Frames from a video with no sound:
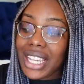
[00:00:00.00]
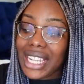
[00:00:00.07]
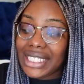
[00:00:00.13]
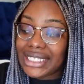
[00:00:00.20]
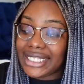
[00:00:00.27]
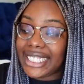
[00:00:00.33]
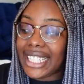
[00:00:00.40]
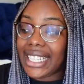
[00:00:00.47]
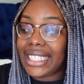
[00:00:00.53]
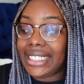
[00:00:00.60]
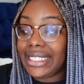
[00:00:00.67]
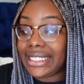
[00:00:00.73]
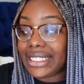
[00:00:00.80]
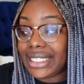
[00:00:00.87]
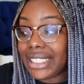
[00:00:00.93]
is they
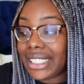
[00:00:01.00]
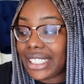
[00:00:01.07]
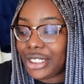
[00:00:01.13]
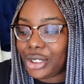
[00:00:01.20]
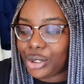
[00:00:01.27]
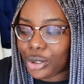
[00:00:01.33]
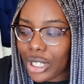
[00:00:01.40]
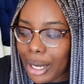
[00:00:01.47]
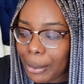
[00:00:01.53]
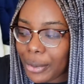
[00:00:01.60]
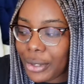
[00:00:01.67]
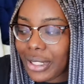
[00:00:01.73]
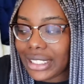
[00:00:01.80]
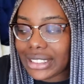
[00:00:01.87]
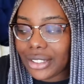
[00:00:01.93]
easily can drop
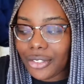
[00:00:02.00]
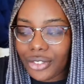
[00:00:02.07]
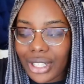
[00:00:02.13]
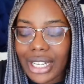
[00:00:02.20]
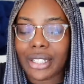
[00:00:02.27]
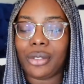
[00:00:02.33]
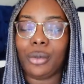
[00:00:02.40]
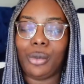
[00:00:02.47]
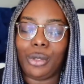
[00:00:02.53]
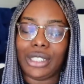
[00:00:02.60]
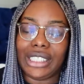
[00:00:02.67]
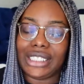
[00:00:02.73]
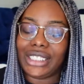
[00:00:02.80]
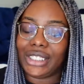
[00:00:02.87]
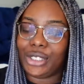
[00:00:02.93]
you as a friend
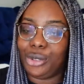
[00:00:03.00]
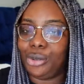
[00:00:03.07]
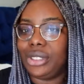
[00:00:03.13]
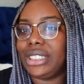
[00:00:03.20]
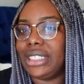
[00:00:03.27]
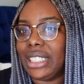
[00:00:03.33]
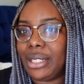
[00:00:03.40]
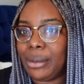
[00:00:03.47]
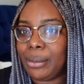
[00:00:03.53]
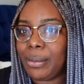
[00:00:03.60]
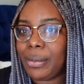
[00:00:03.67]
when it suits them.